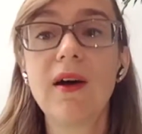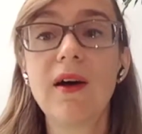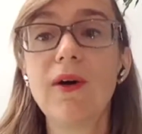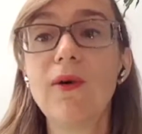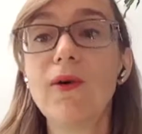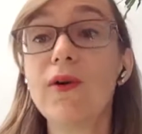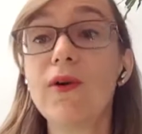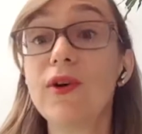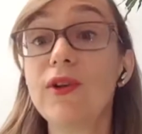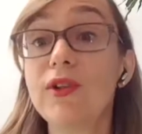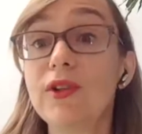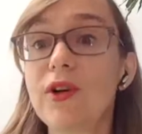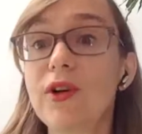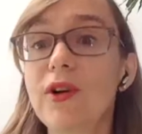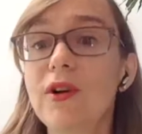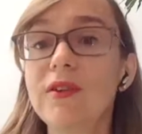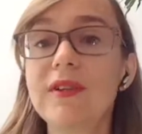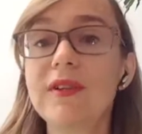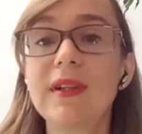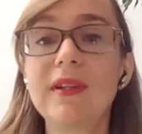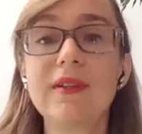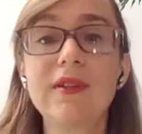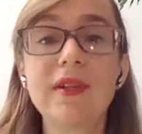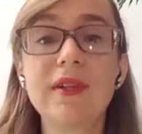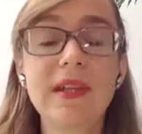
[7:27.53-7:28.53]
or not?
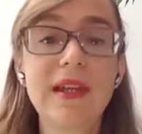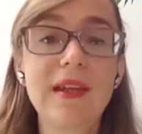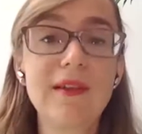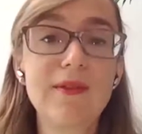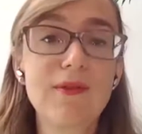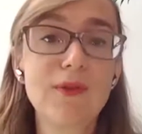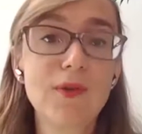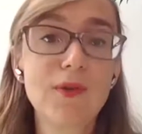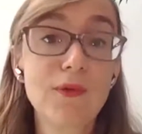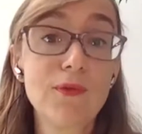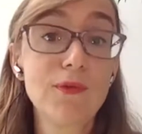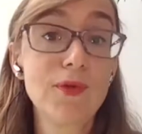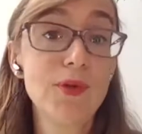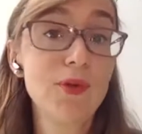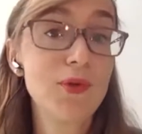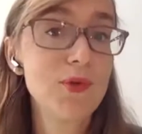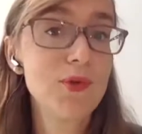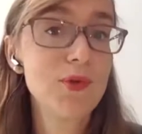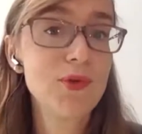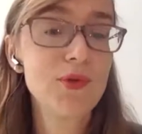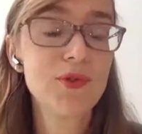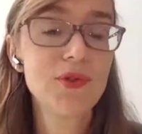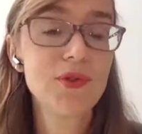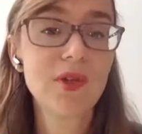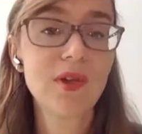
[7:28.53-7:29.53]
In the case of
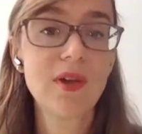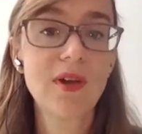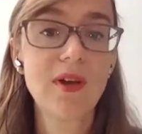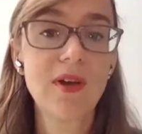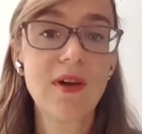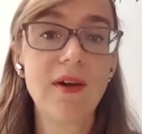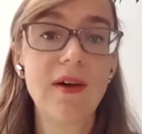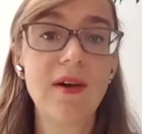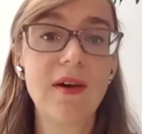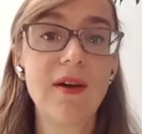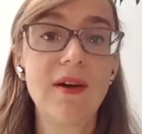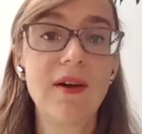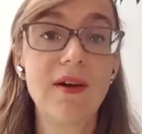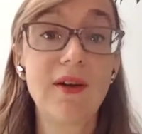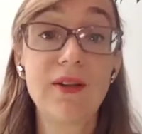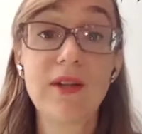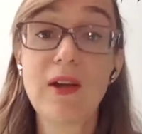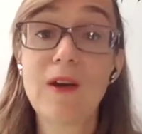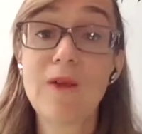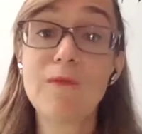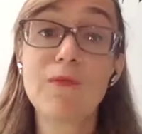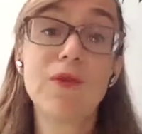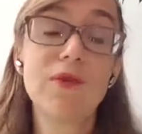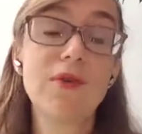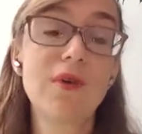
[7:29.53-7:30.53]
youth, a
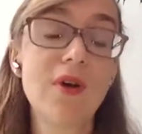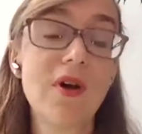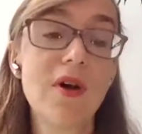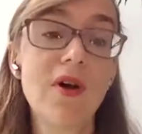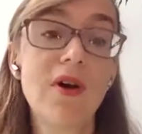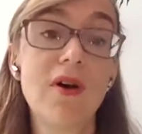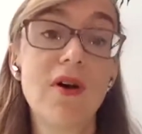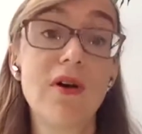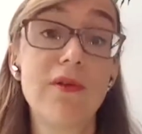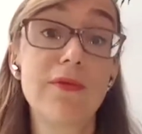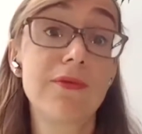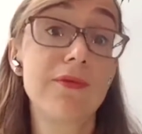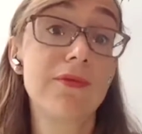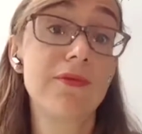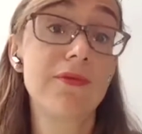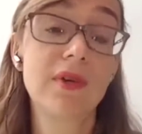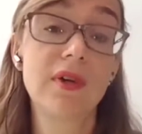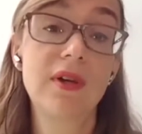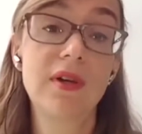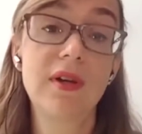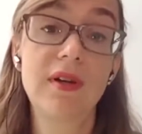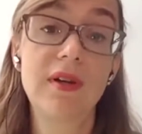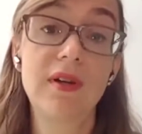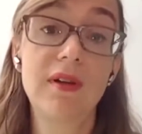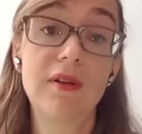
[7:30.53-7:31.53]
number of
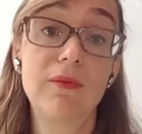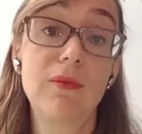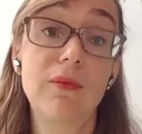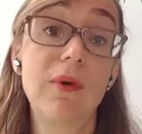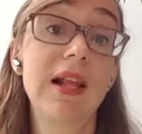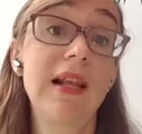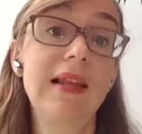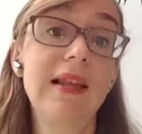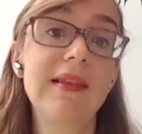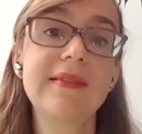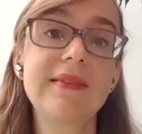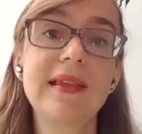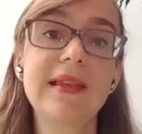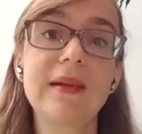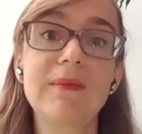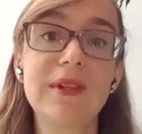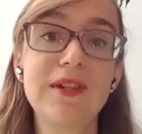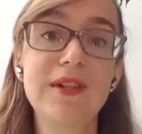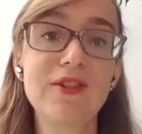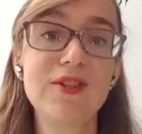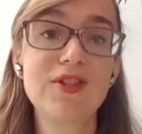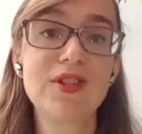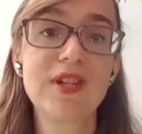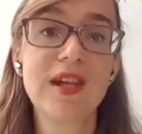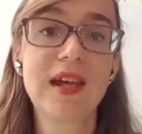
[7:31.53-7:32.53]

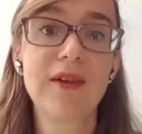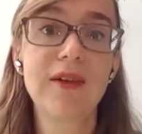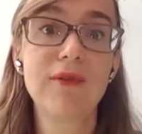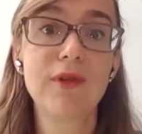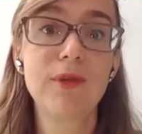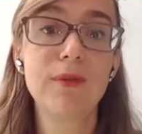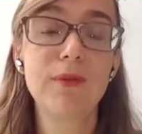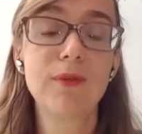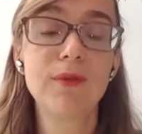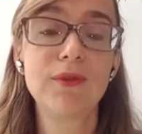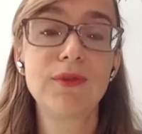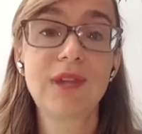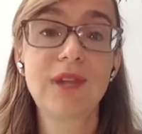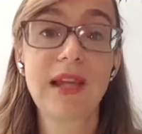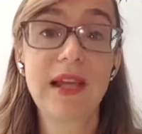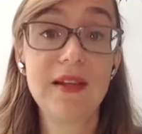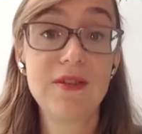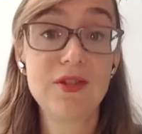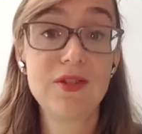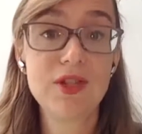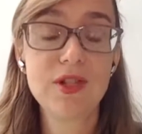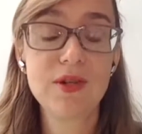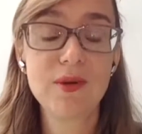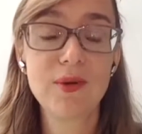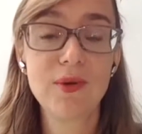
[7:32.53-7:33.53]
well-established environmental
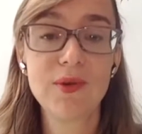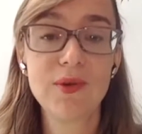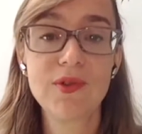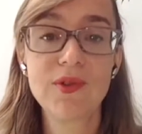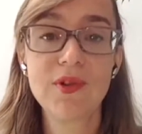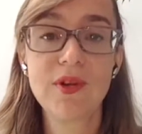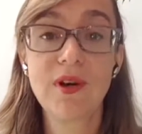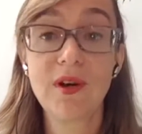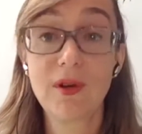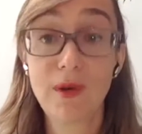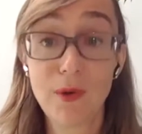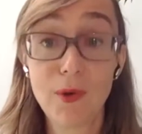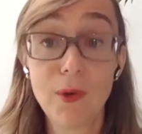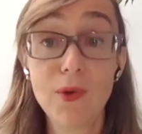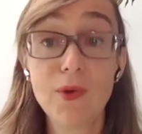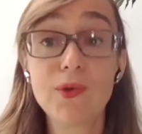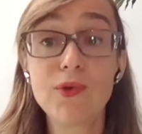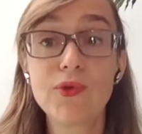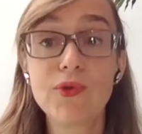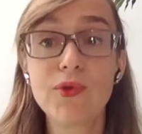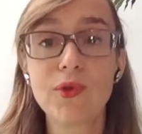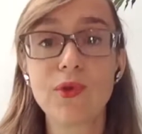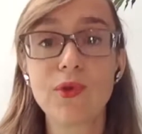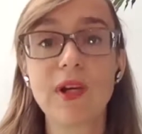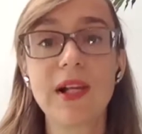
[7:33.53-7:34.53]
NGOs are
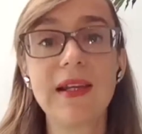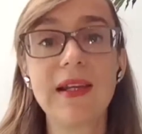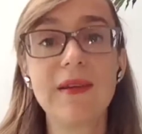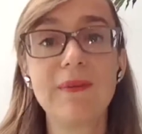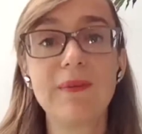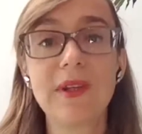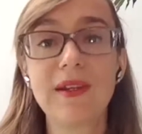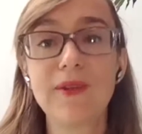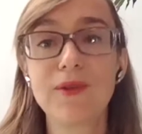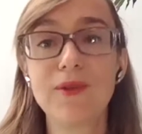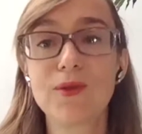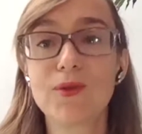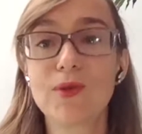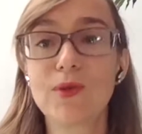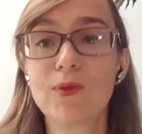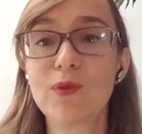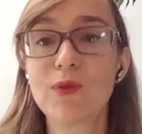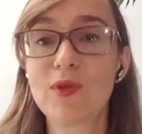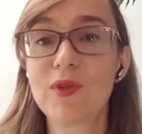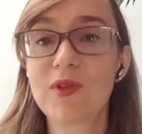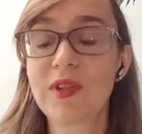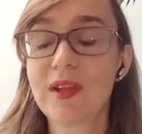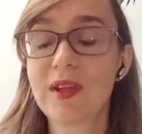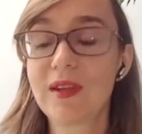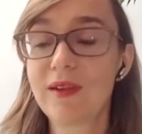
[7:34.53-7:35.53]
also claiming to
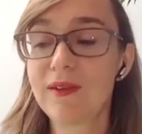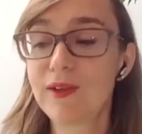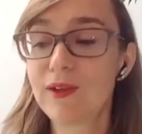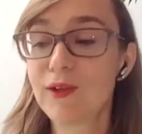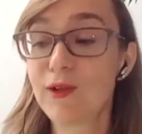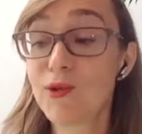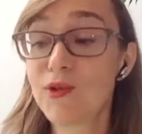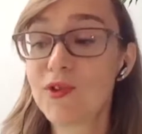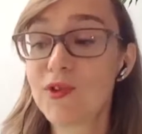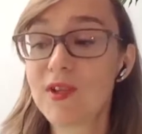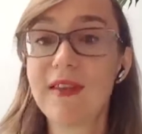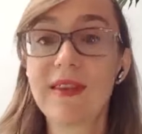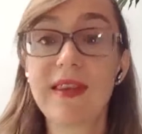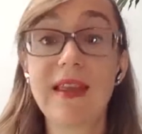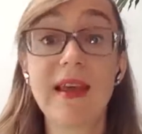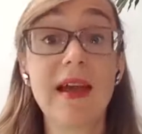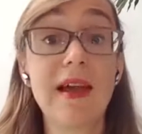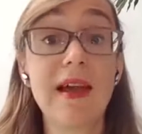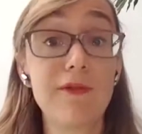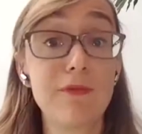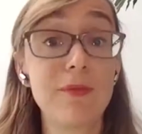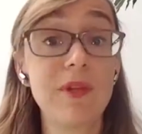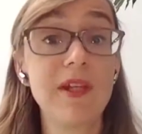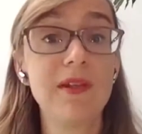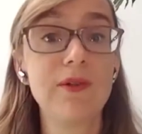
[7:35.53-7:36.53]
represent youth, and they
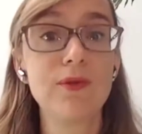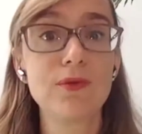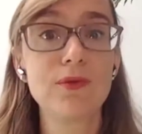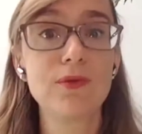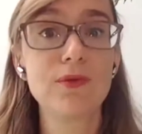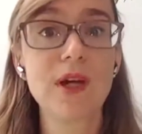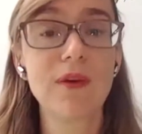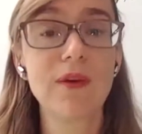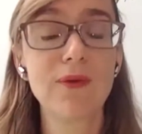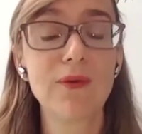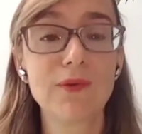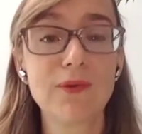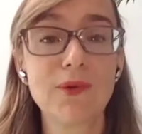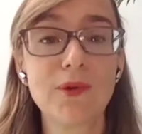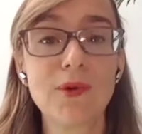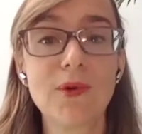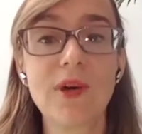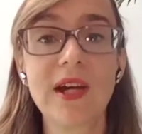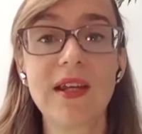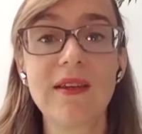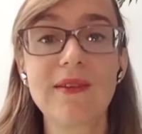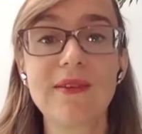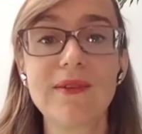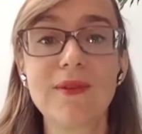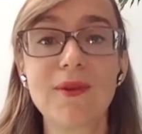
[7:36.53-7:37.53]
have been around for
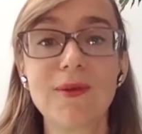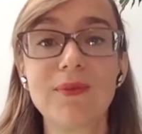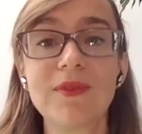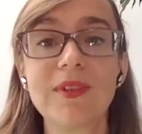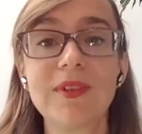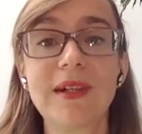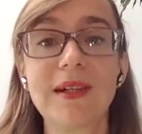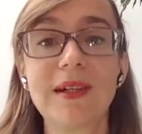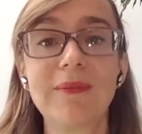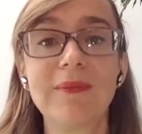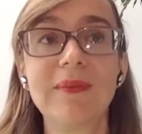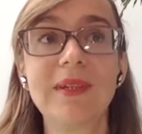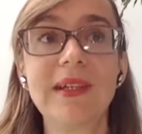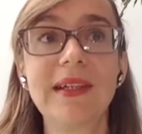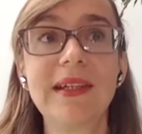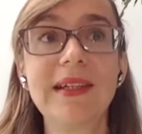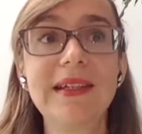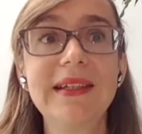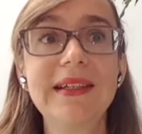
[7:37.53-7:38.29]
quite some time.